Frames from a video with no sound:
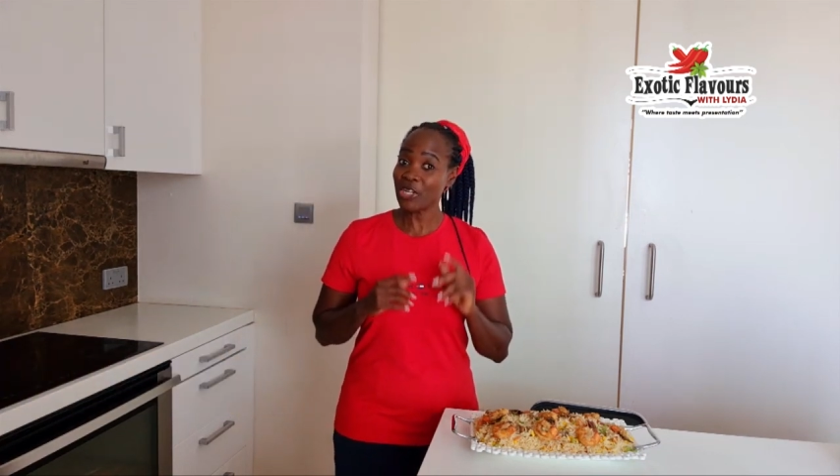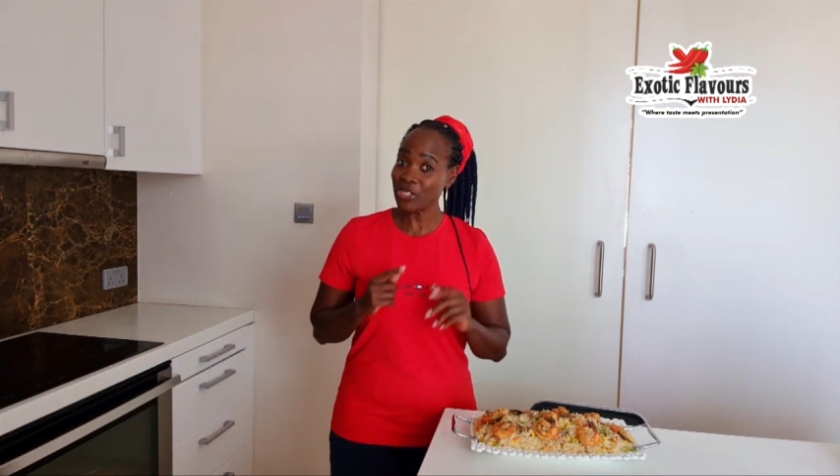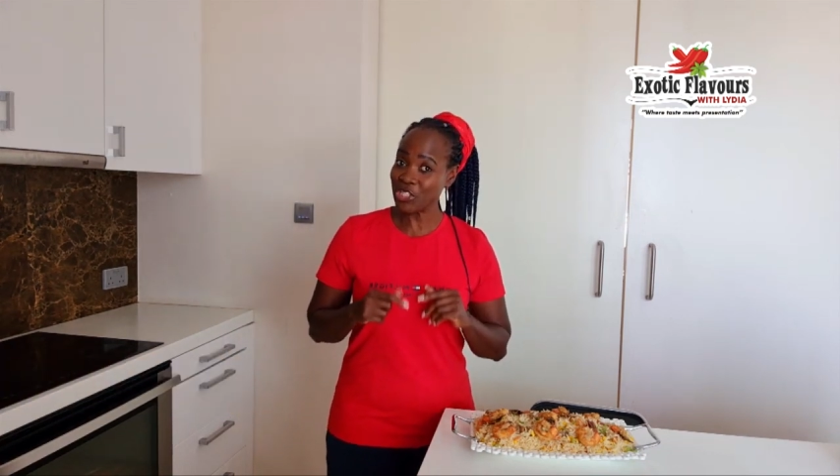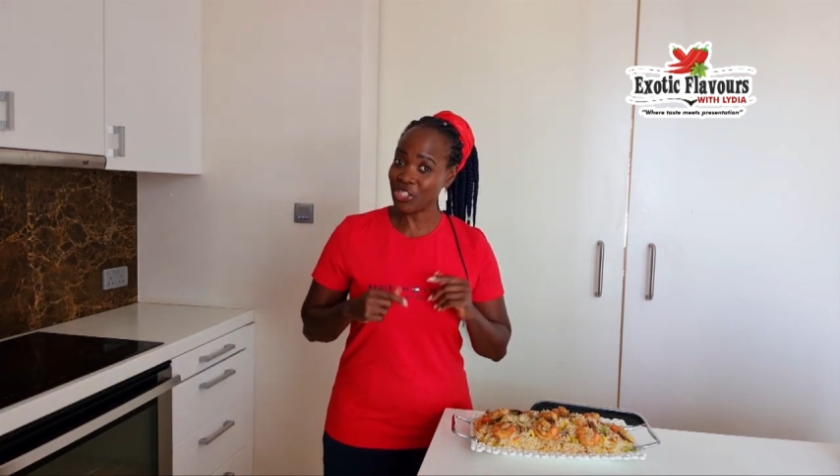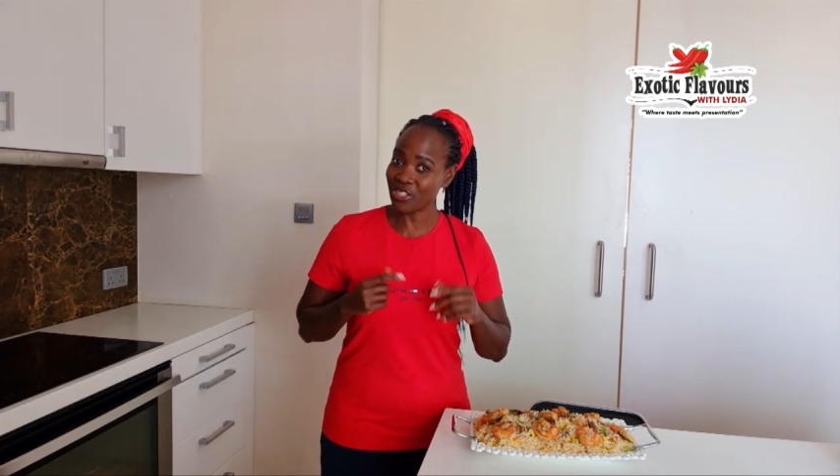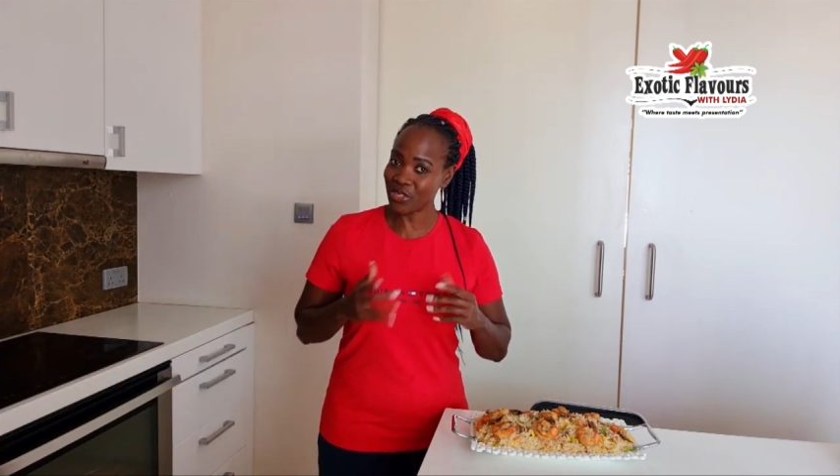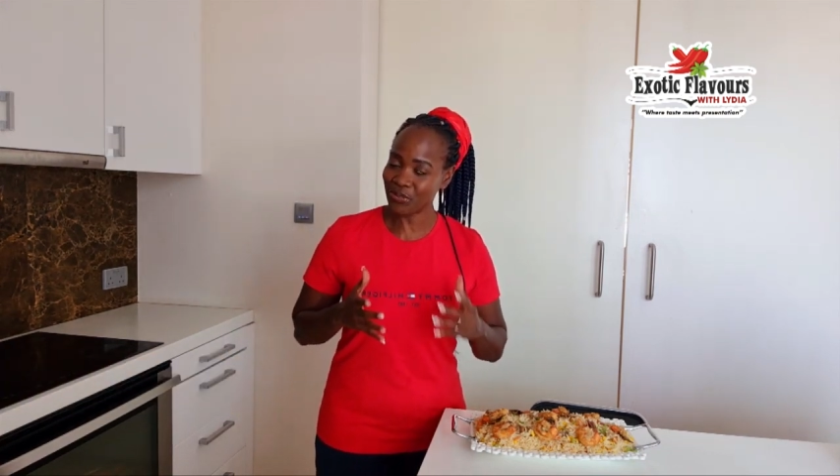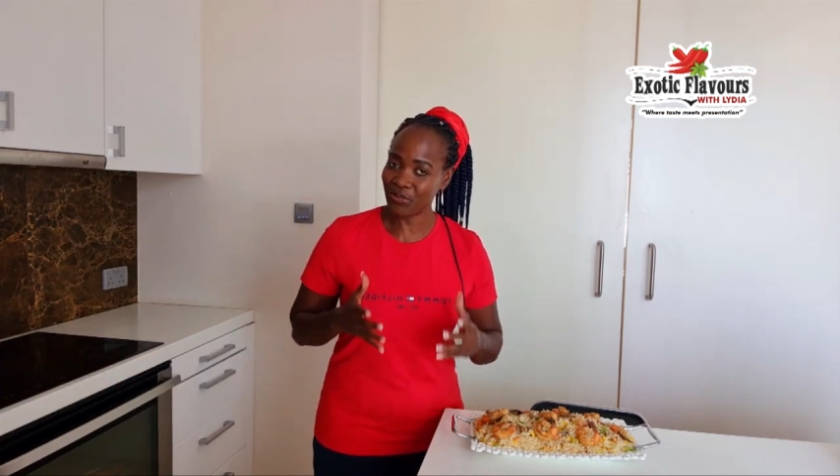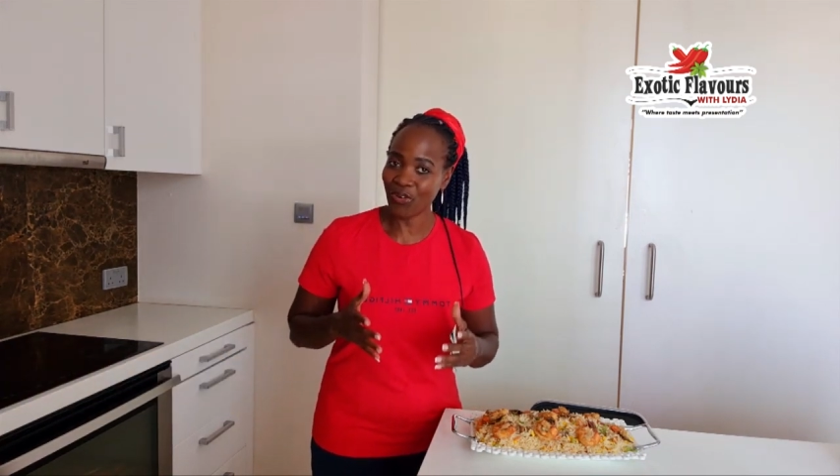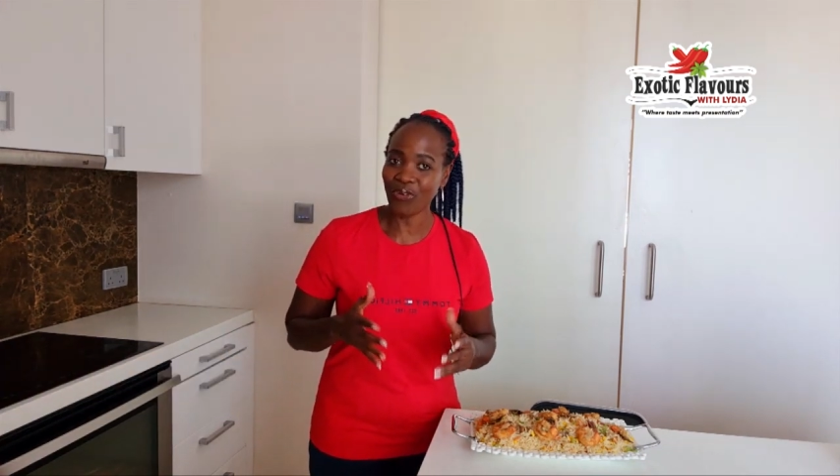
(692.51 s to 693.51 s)
Continue to
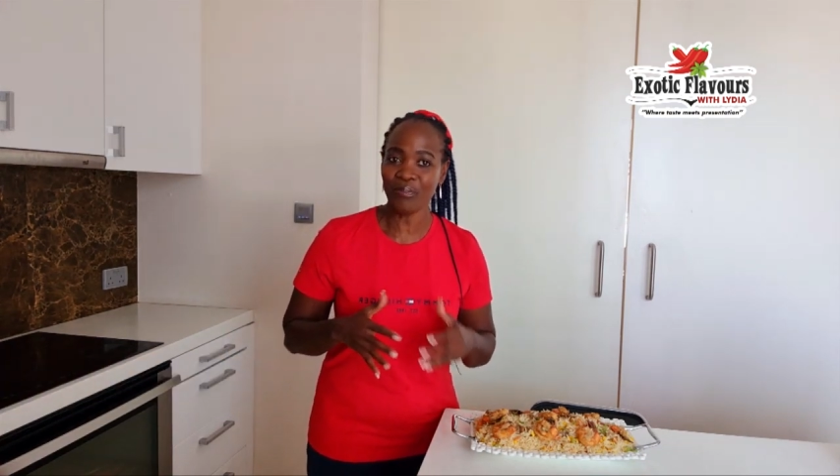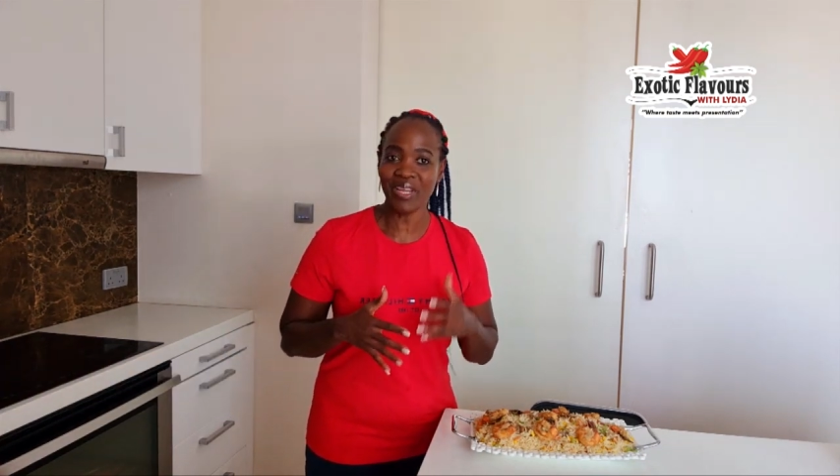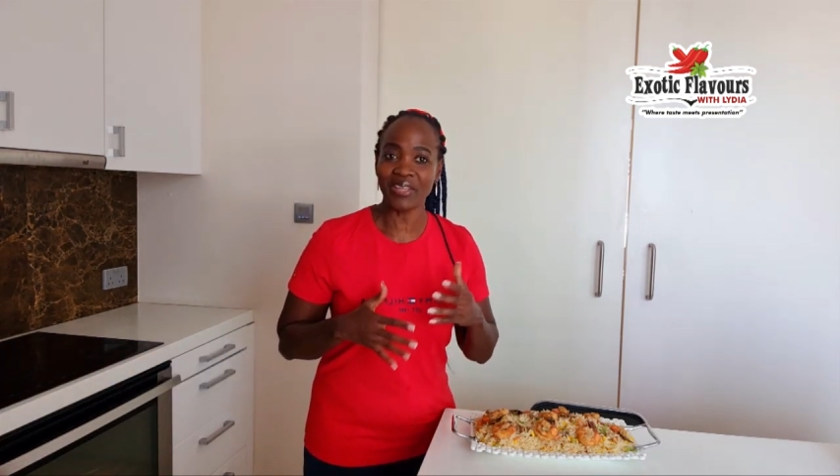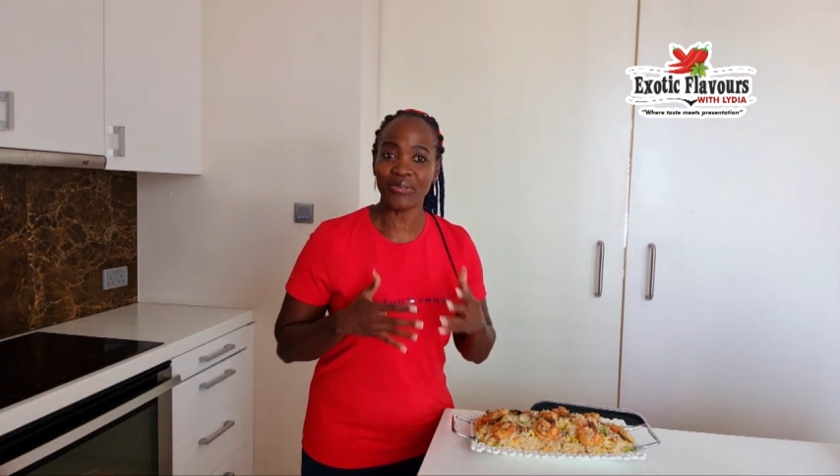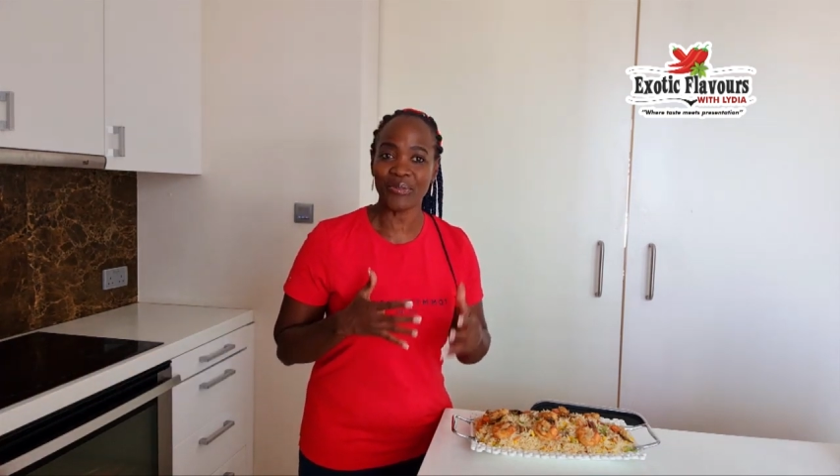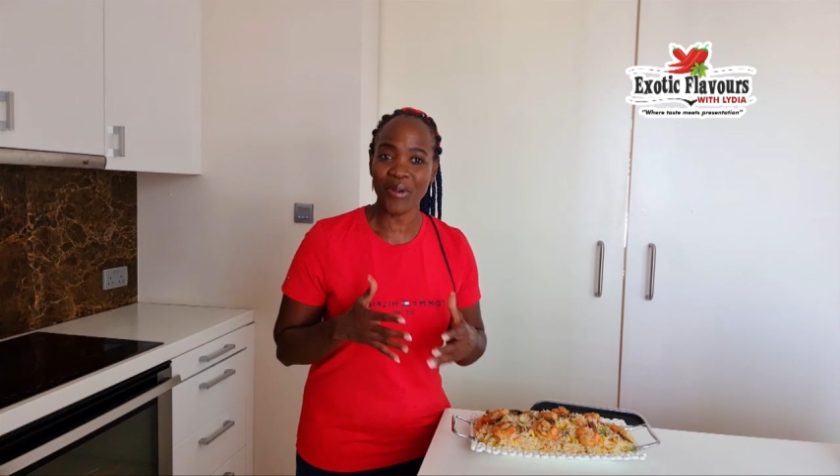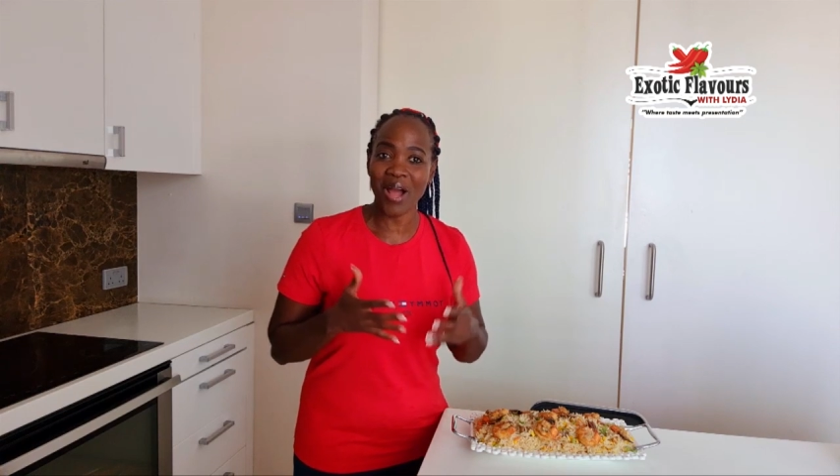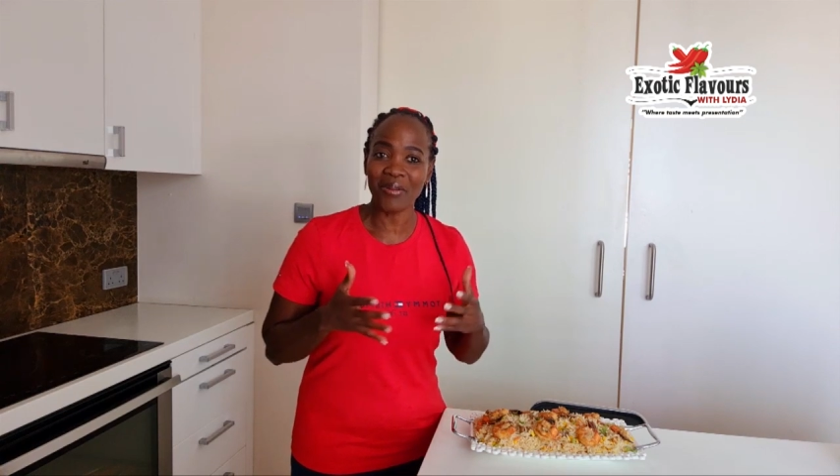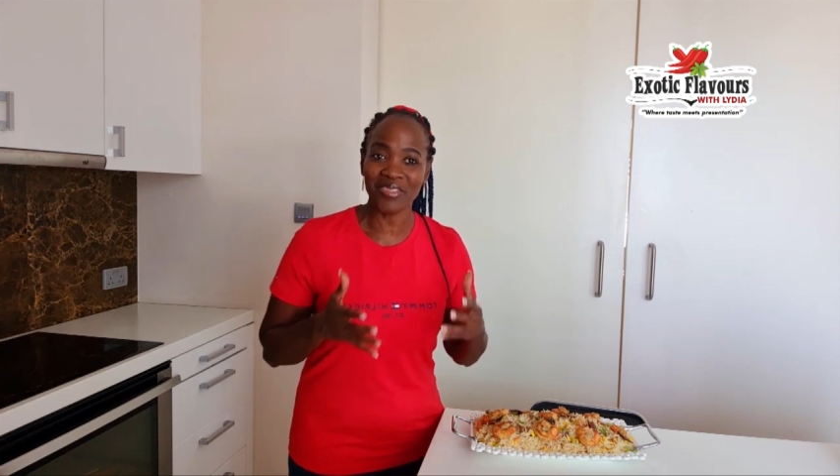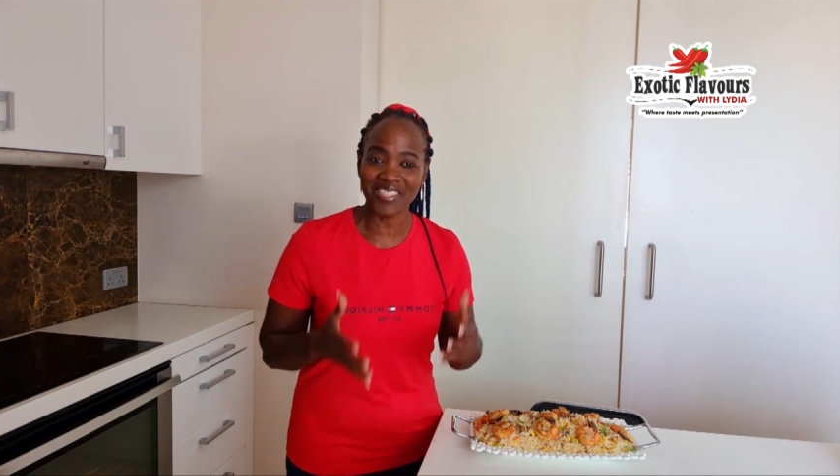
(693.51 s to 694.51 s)
follow me
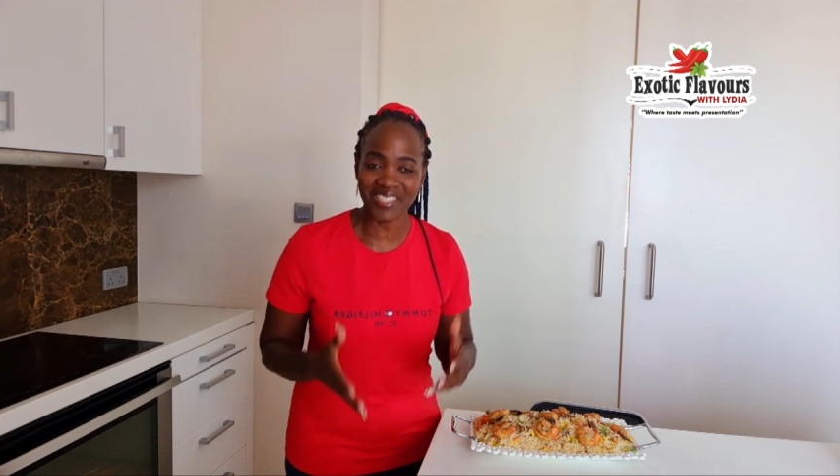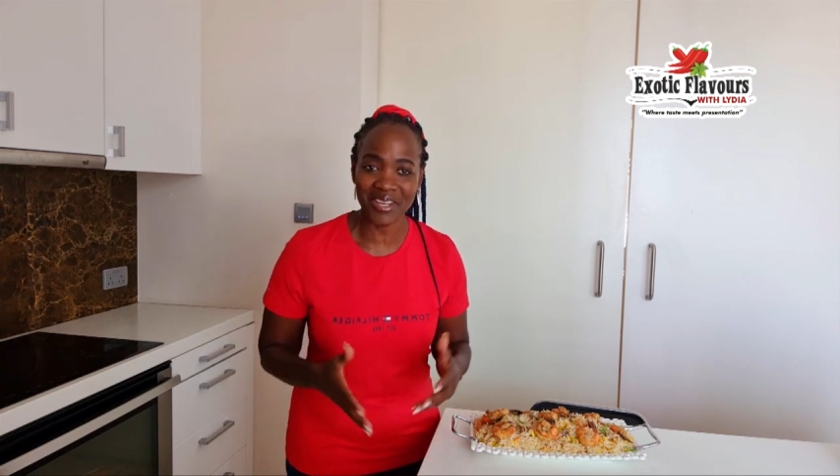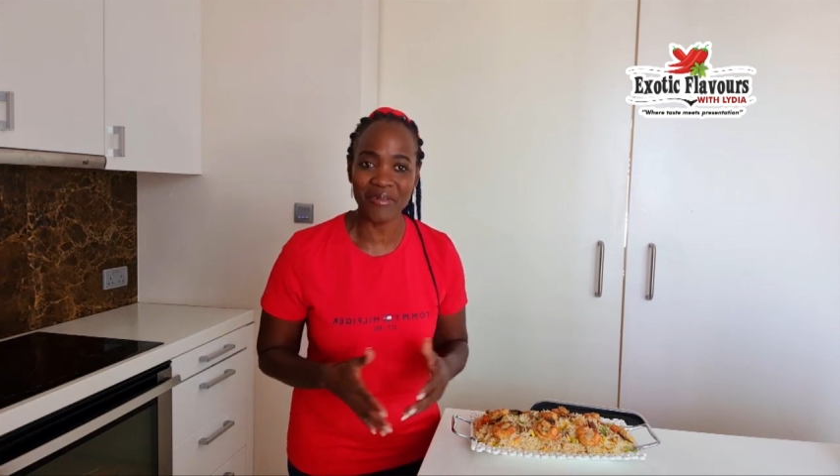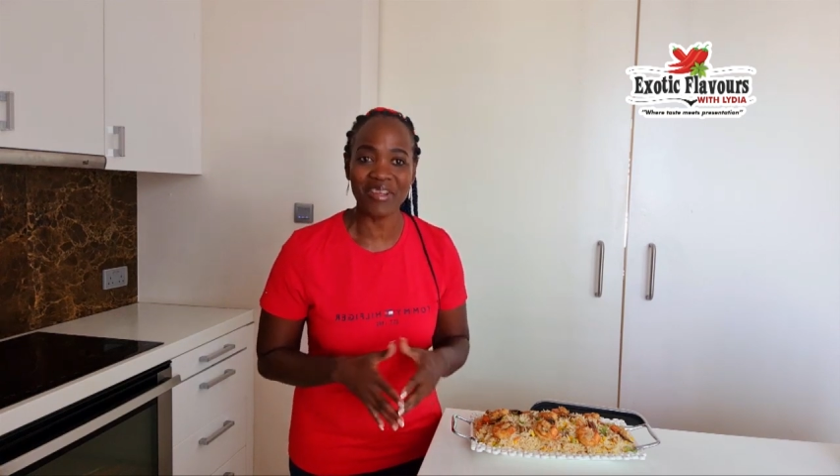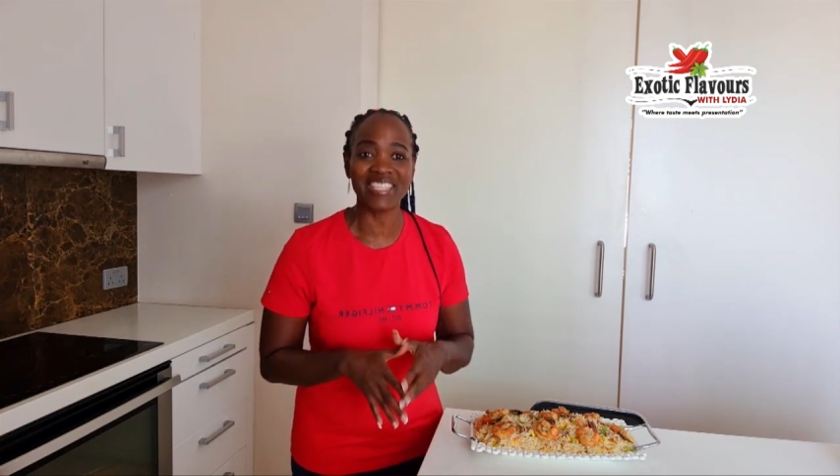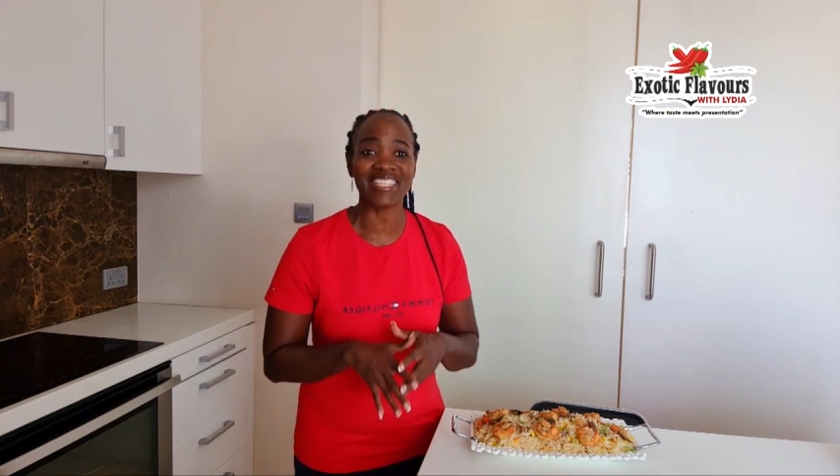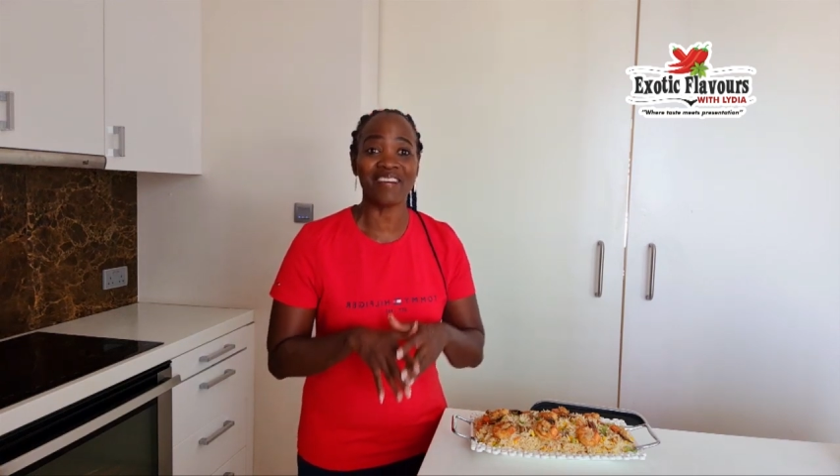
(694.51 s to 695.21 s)
throughout the series.